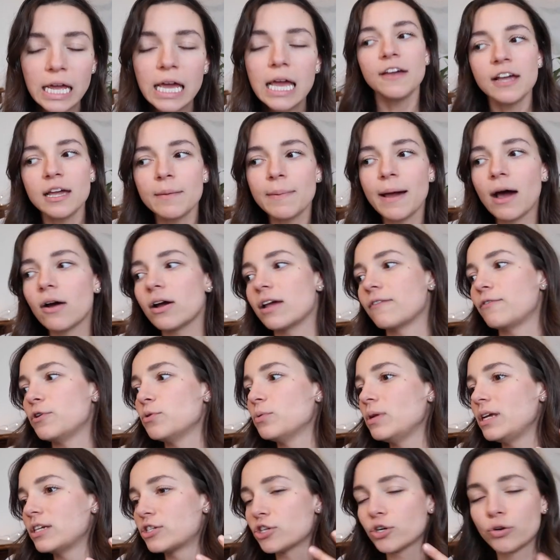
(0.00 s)
Think about if you
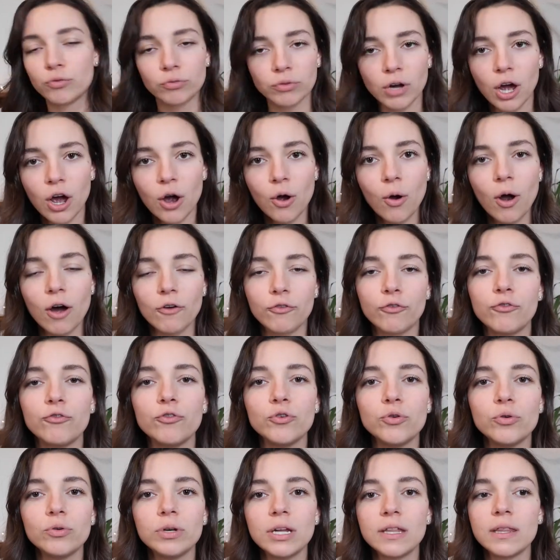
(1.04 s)
need to grow a
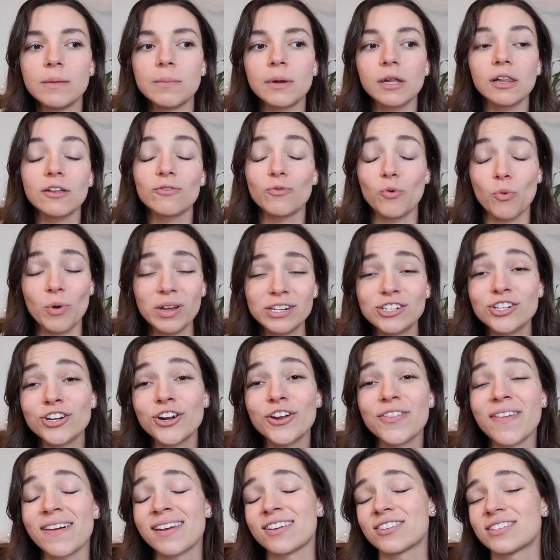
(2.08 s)
food in the middle of
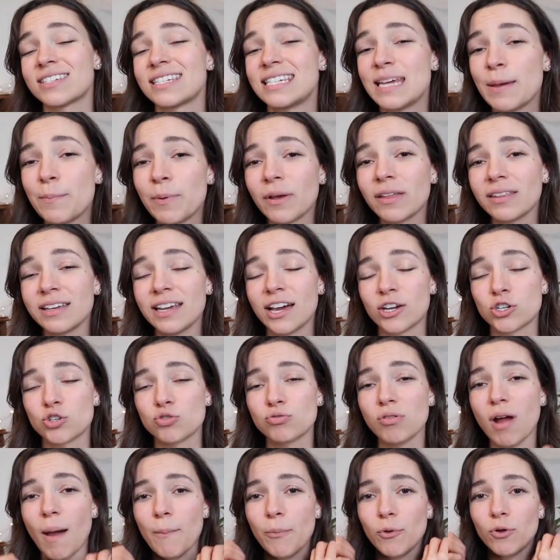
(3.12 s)
winter that is typically a
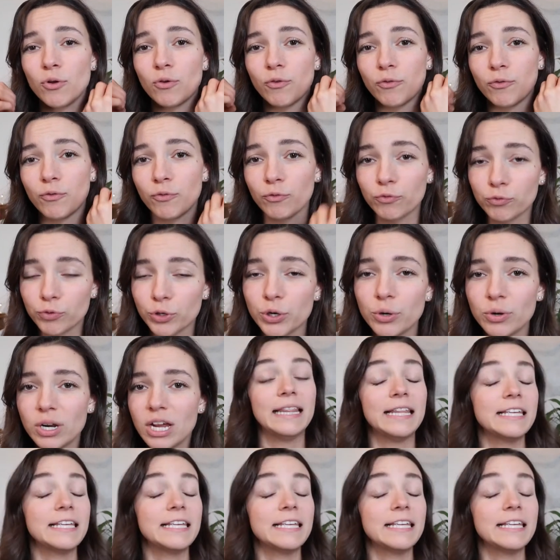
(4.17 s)
tropical fruit.